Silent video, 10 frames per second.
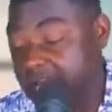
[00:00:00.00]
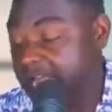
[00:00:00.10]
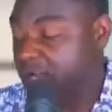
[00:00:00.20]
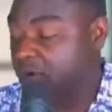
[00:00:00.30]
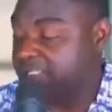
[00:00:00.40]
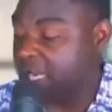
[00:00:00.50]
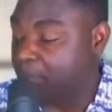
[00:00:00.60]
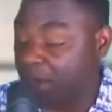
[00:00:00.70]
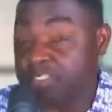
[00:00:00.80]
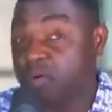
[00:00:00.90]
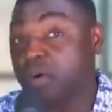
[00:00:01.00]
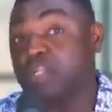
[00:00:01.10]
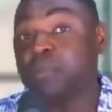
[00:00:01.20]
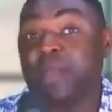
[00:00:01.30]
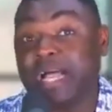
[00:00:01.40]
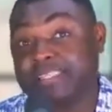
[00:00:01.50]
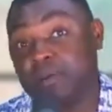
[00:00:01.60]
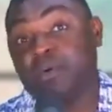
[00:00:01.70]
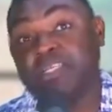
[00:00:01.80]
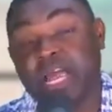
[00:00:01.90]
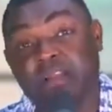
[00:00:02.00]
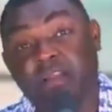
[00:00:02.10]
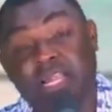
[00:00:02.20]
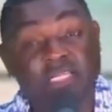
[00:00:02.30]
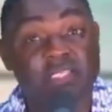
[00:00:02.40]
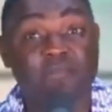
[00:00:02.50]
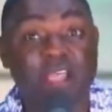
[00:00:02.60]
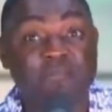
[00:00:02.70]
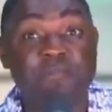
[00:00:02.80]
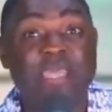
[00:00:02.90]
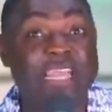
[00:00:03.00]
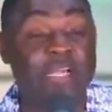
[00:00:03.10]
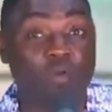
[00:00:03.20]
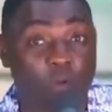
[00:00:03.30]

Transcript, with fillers: And there was an amount they were going to pay Asamoah. That is $5 million.